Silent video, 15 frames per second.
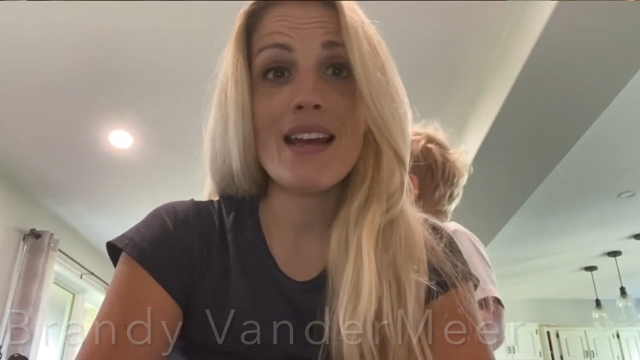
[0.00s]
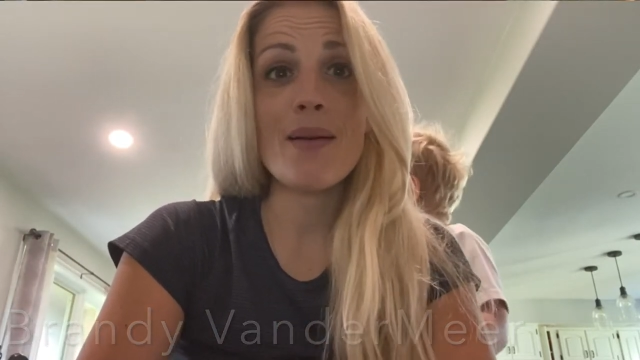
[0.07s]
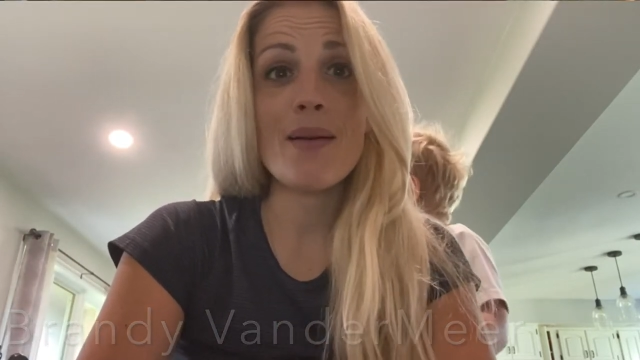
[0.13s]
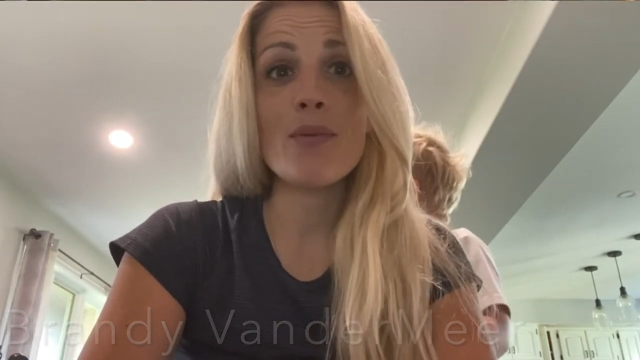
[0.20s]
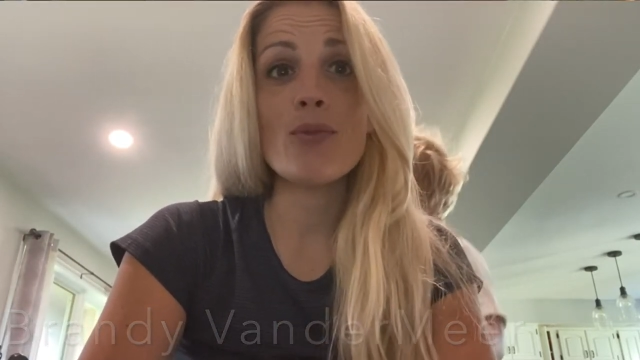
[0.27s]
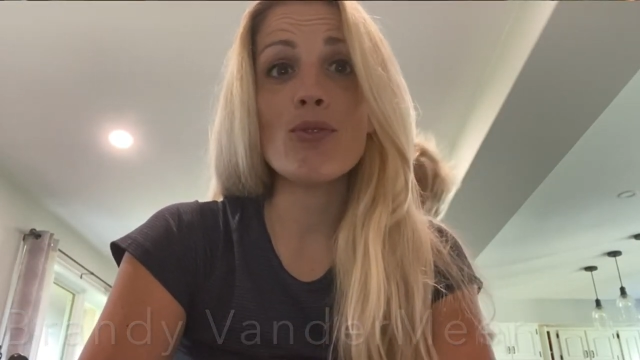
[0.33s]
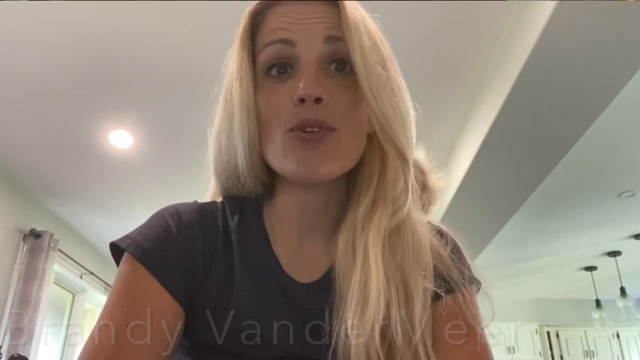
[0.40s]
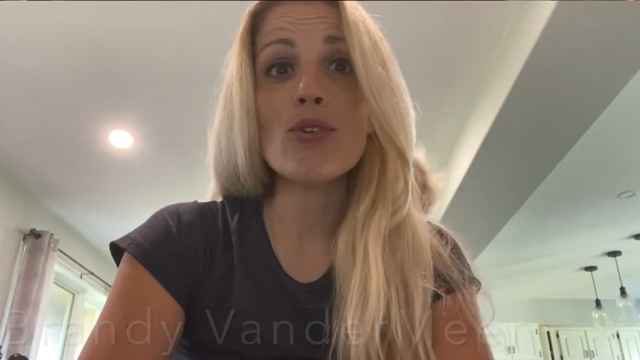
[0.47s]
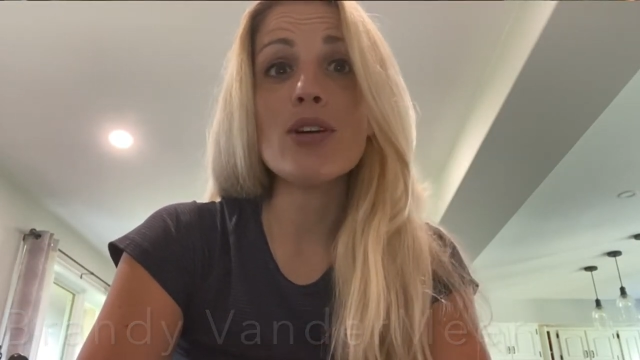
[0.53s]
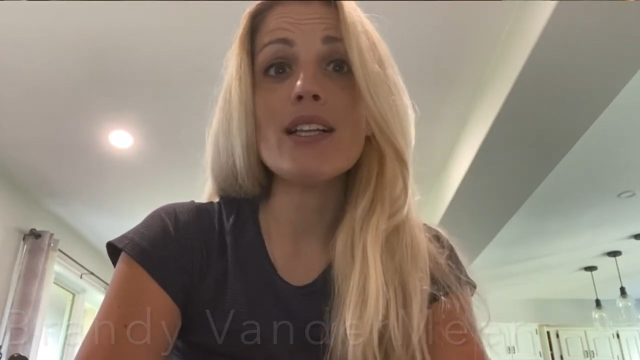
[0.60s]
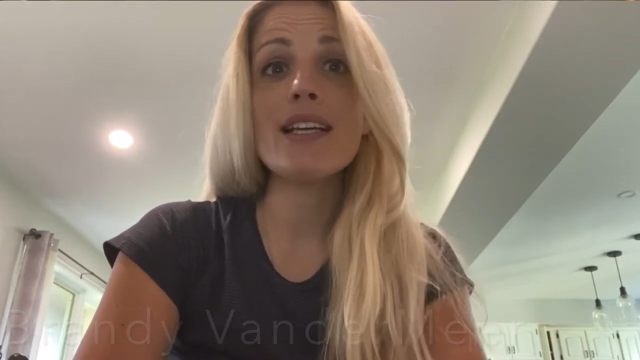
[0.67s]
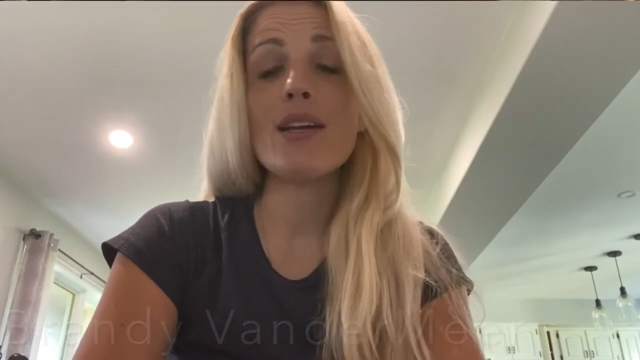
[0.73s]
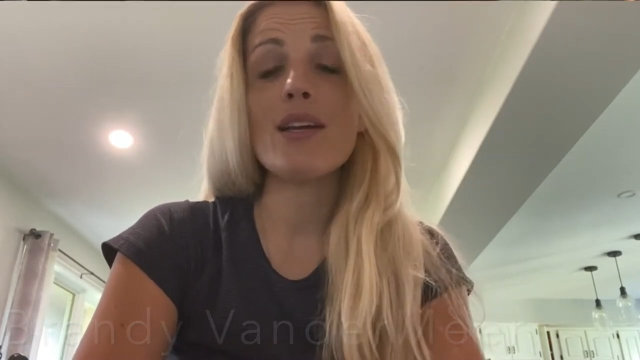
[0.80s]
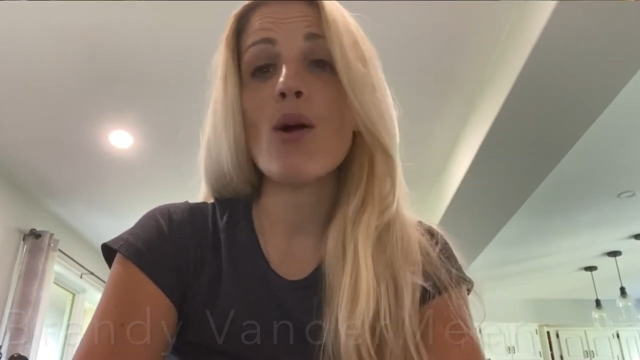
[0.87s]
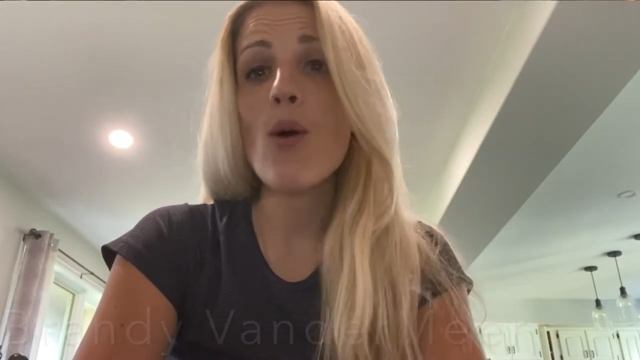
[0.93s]
and I'm
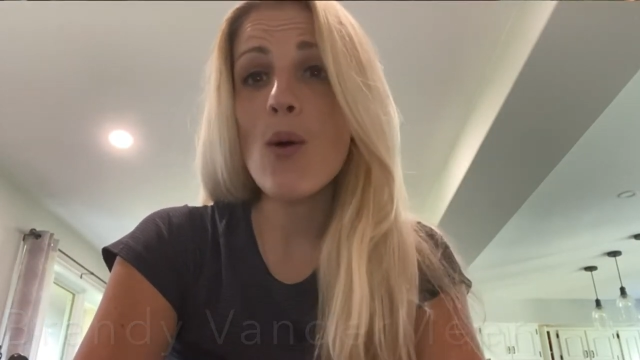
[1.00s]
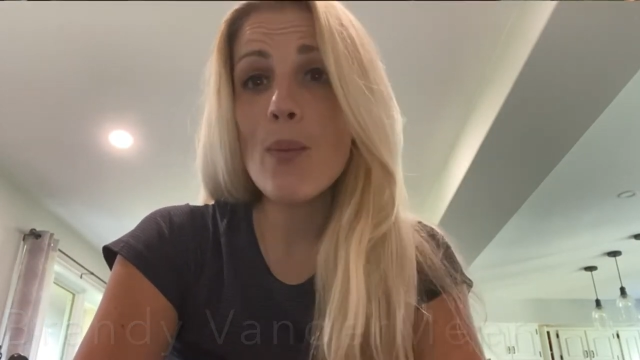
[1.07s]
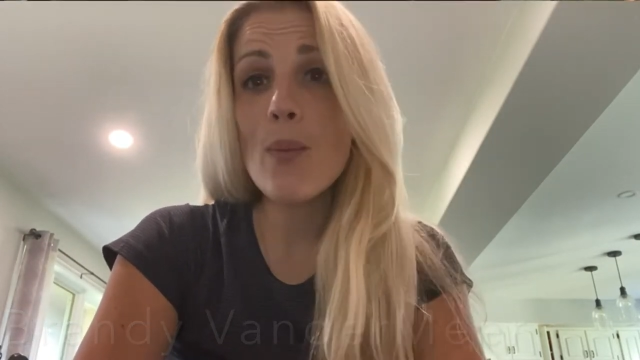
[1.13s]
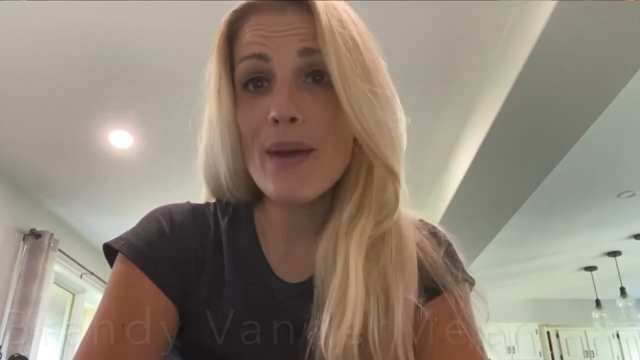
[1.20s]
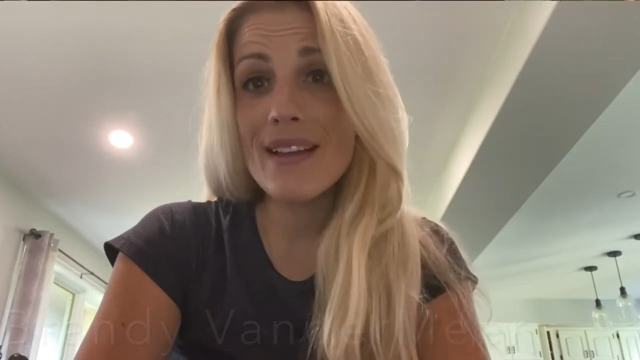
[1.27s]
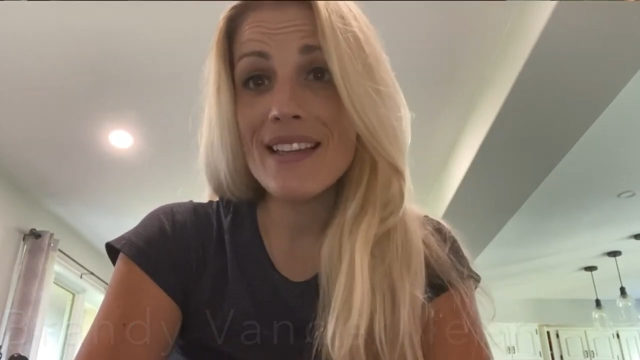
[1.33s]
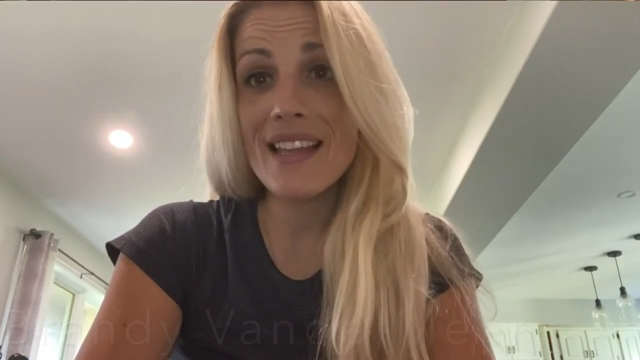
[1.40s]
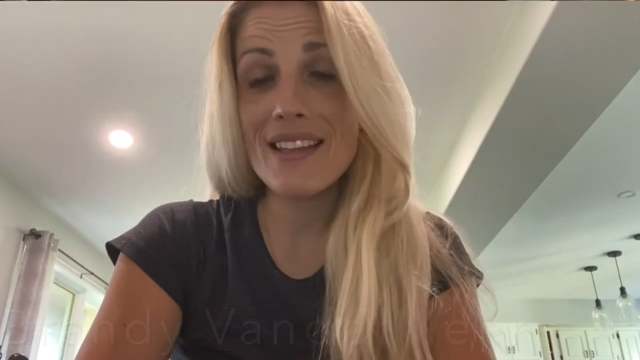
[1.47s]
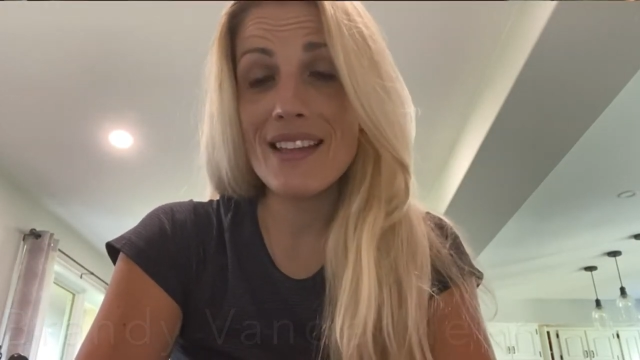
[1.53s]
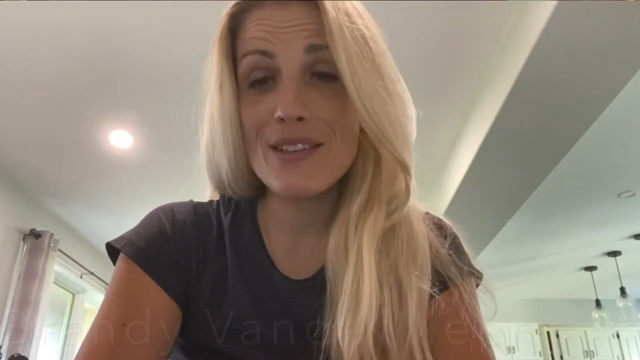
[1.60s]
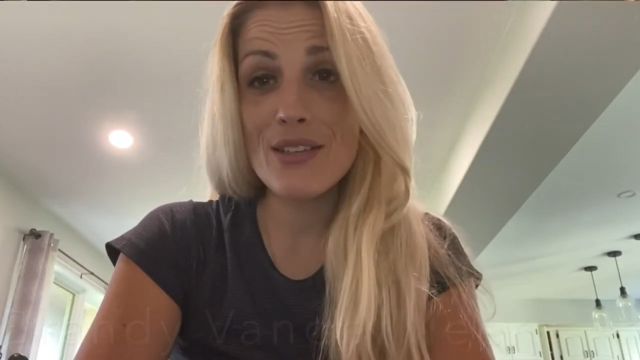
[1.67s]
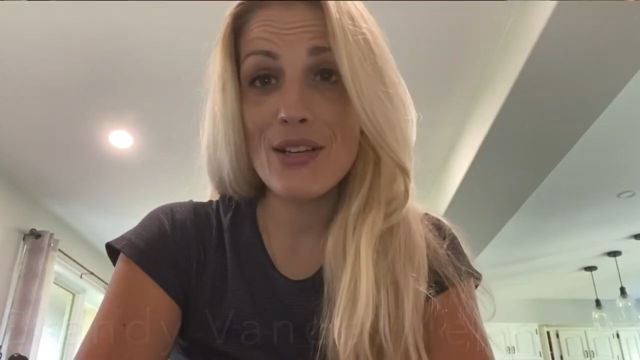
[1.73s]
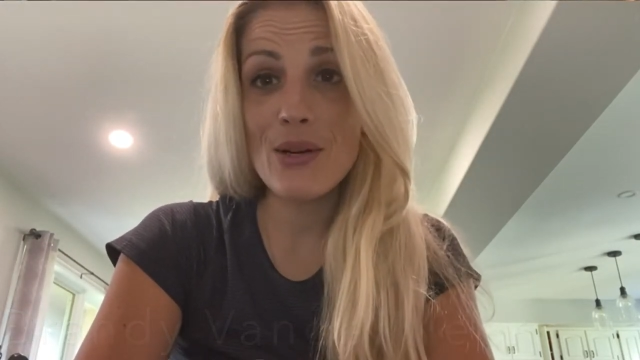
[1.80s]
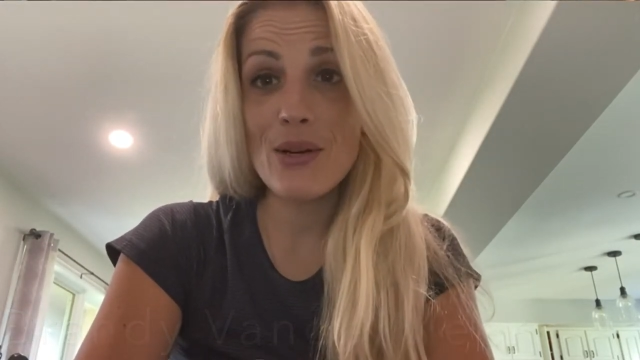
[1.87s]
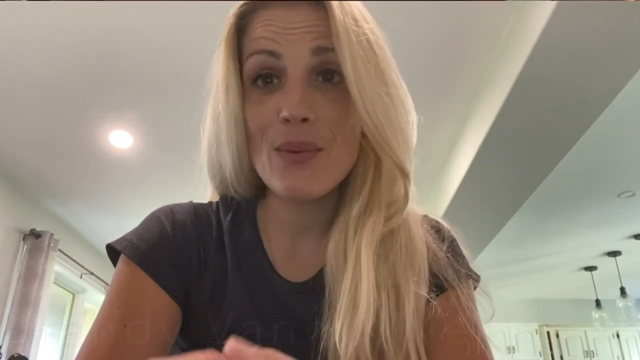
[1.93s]
really hoping that
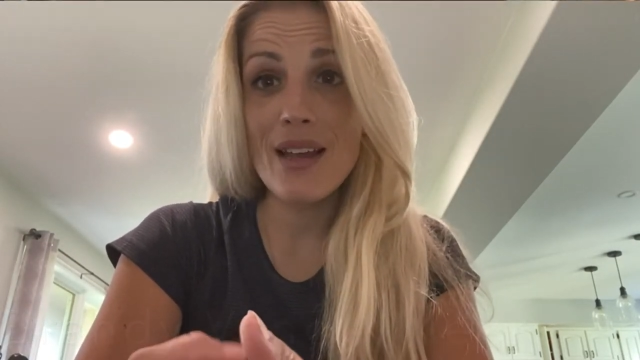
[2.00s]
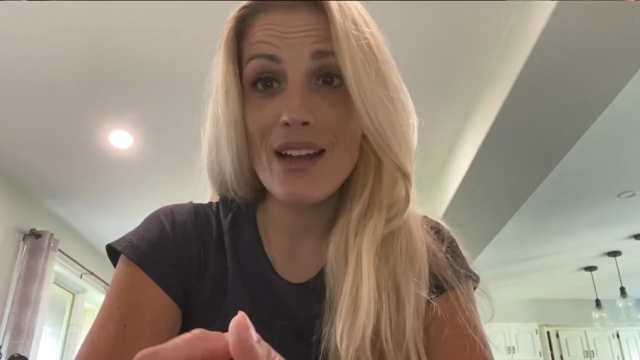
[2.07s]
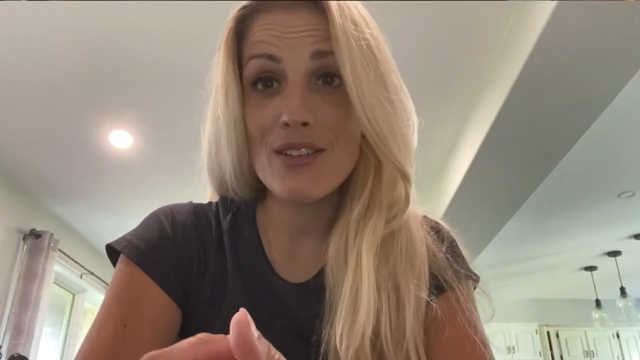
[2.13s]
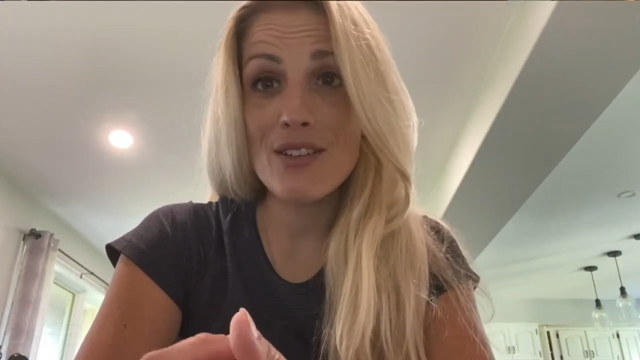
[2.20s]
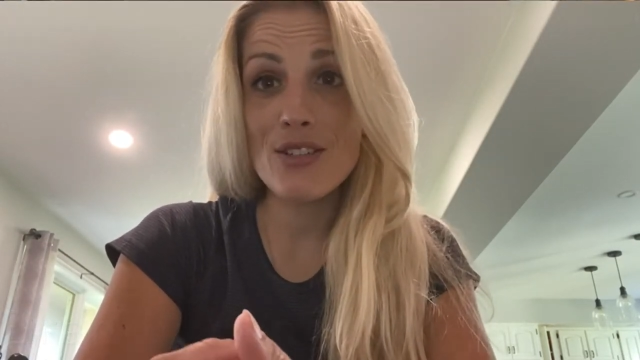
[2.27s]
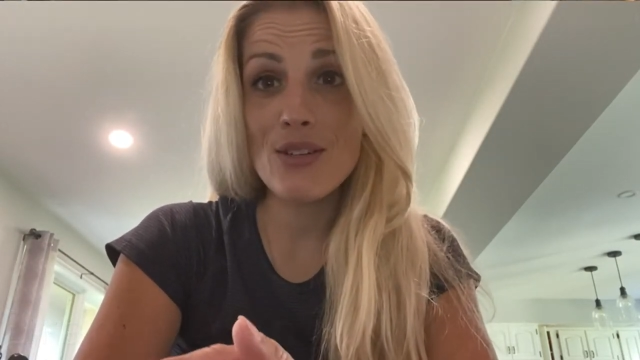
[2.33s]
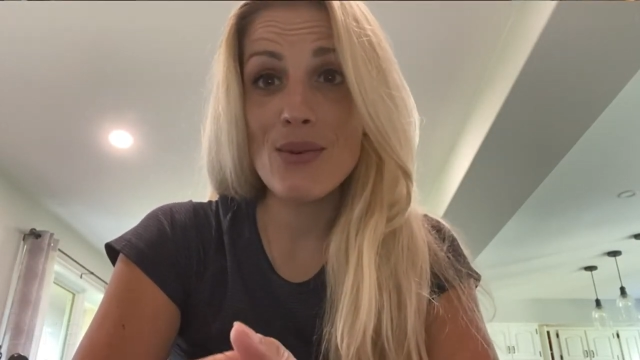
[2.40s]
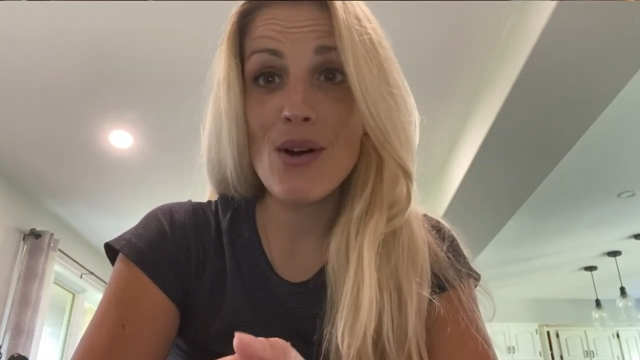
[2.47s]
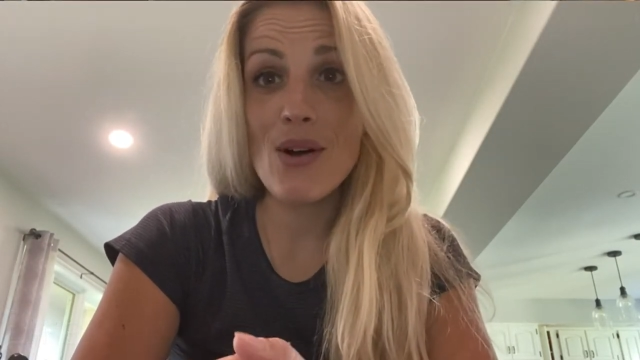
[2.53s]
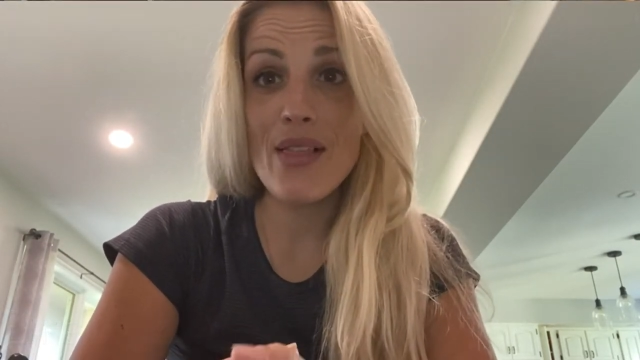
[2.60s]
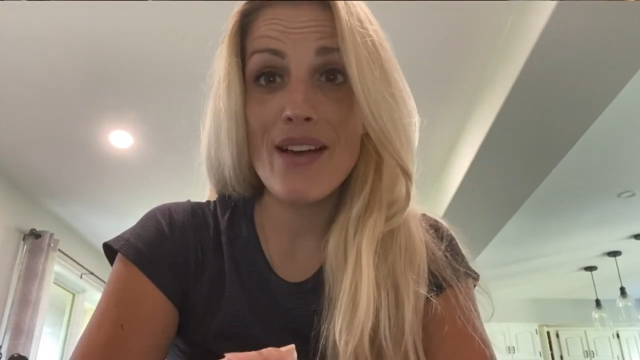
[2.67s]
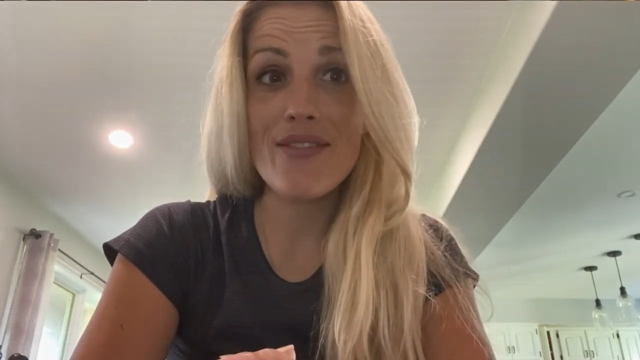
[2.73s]
this year we get to do all that